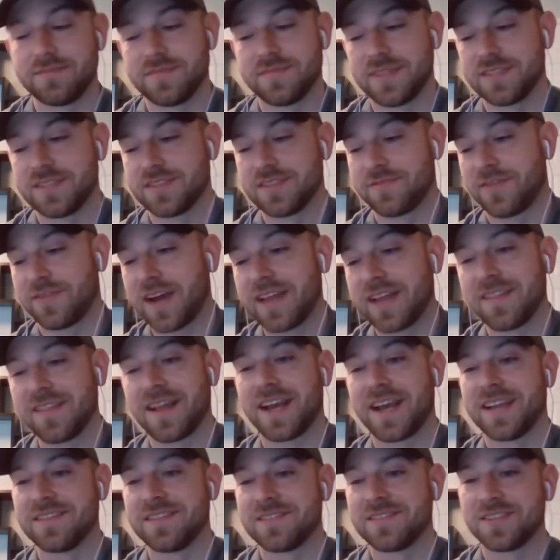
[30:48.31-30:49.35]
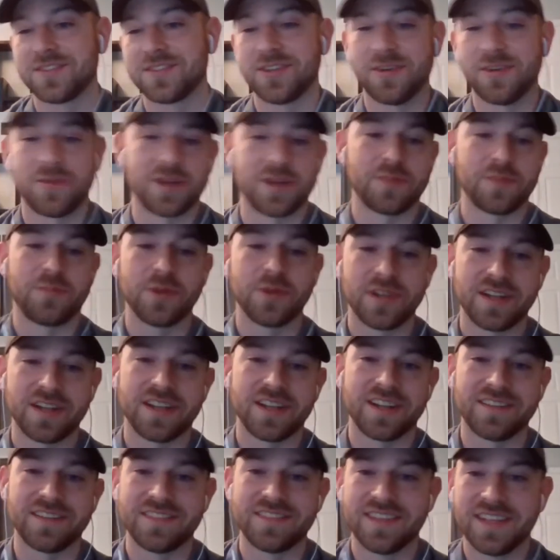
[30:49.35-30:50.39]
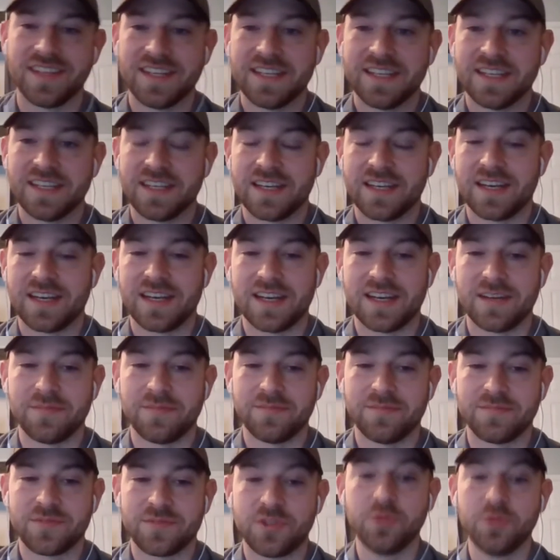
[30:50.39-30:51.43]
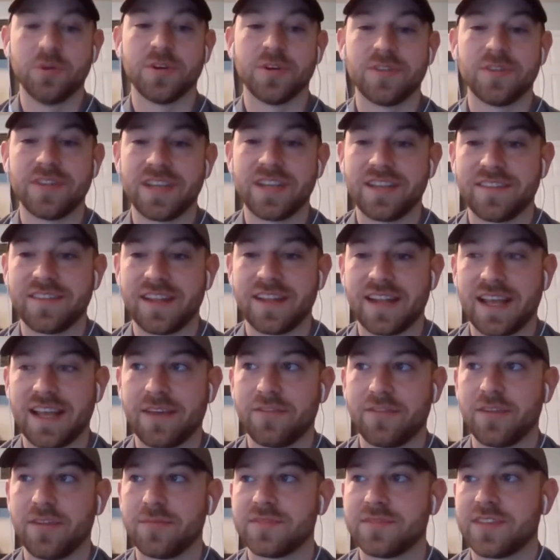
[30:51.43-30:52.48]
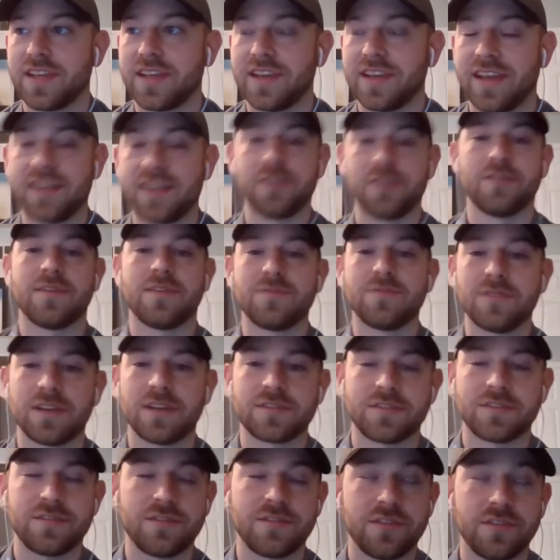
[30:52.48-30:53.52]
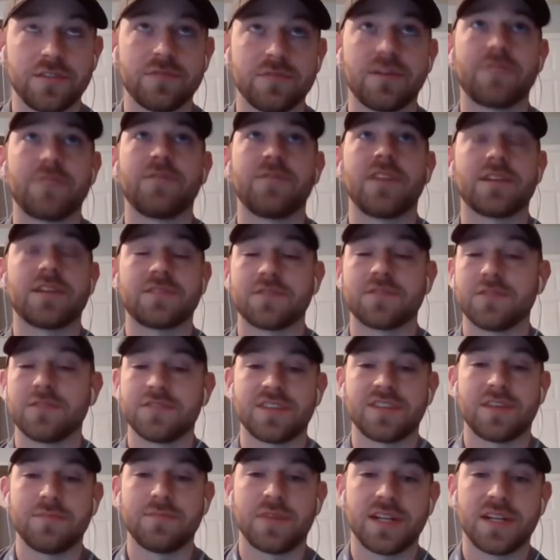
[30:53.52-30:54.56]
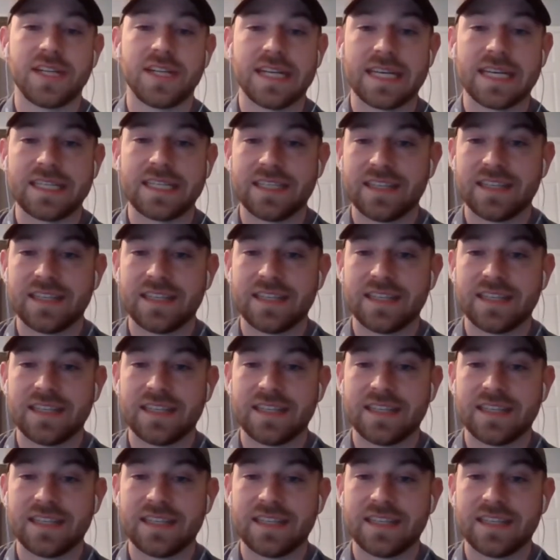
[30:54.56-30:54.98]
It's a fine line because you don't want to put it in too early and then have them say, hey, your rough electricals on Monday,